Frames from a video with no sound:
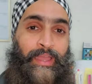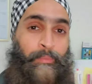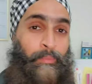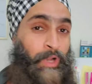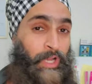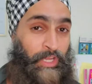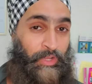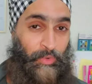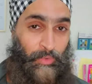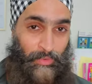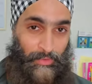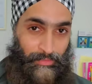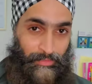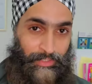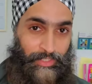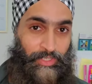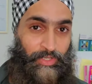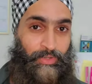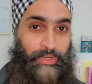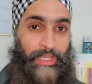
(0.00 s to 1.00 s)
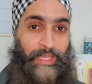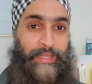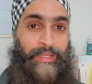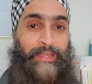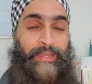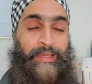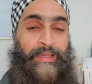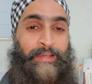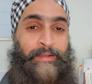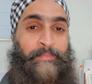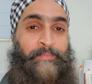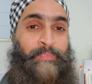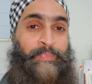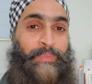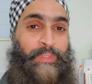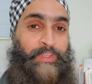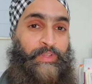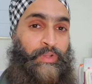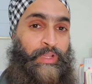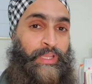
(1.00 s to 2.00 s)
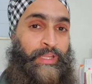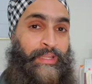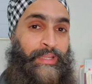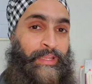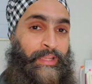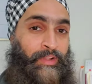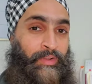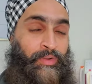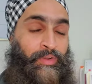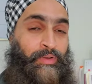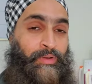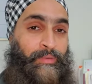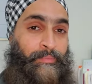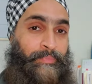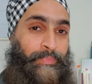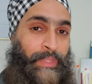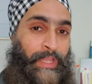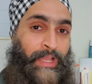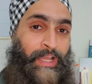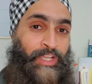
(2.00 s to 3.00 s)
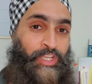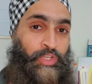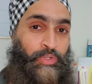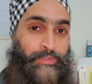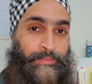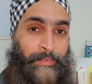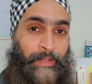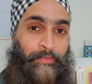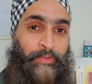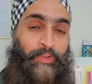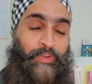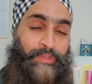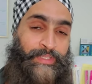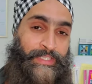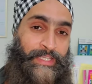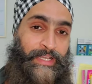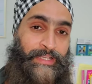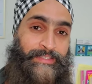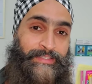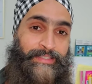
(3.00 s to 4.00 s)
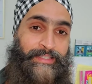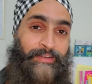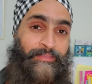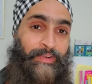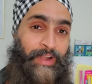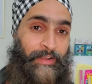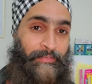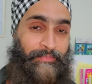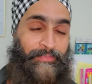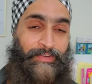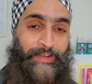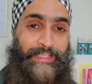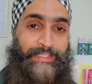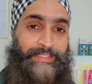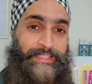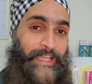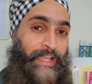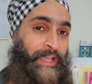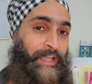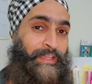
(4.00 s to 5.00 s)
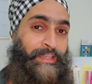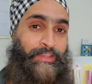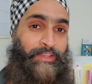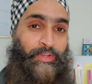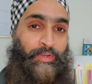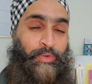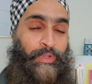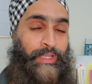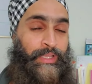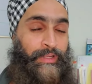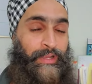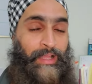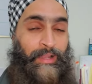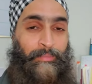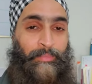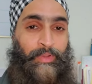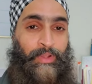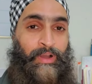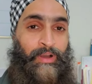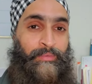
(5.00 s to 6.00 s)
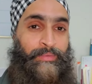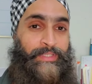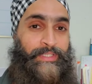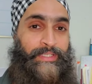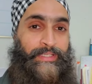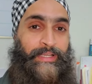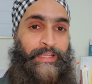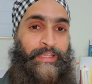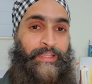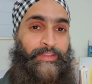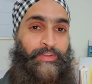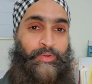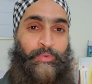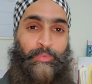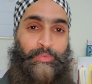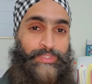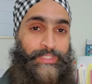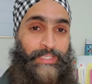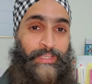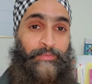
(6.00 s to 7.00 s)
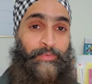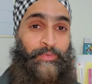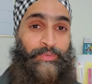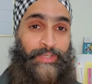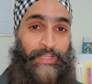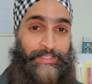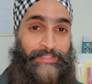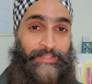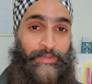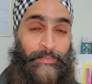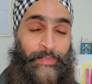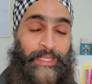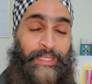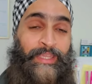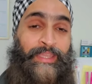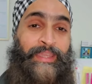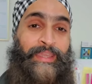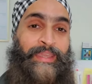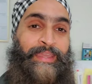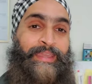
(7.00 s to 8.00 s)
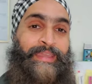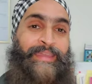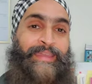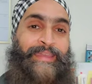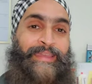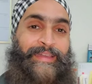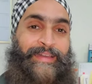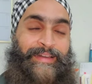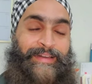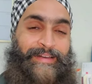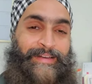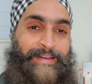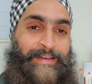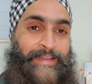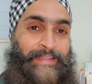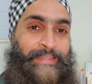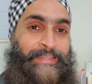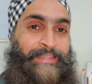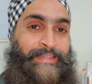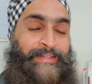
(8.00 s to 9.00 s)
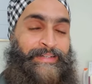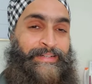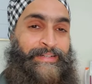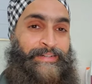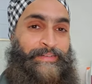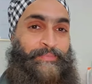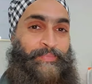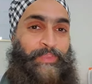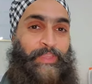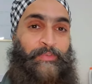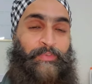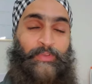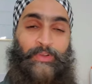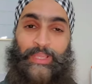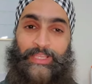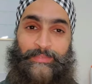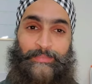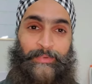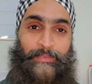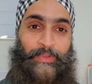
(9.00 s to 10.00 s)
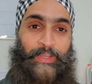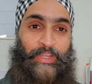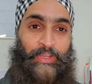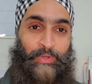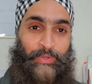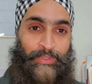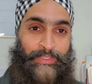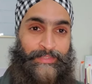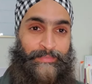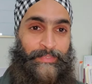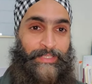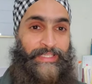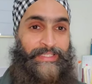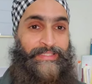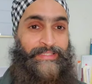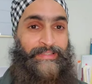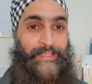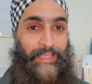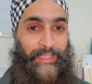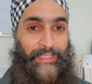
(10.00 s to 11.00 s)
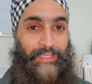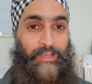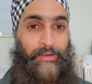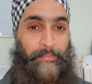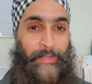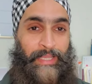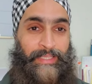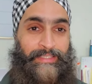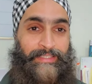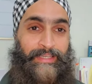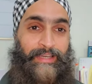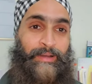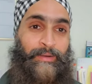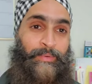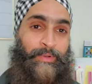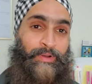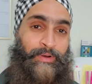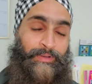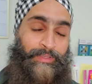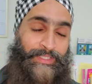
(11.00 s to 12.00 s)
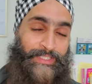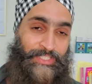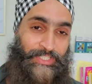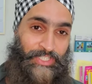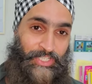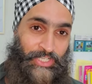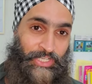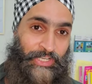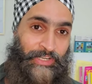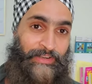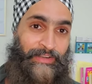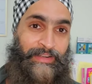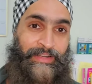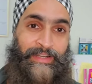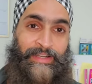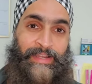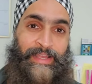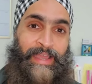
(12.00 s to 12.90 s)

and by your own, you can uh, you can you know uh, use my videos as a reference and you know it can help you out like you know save you tons of money. And uh, if you like my videos, please like, comment, course here.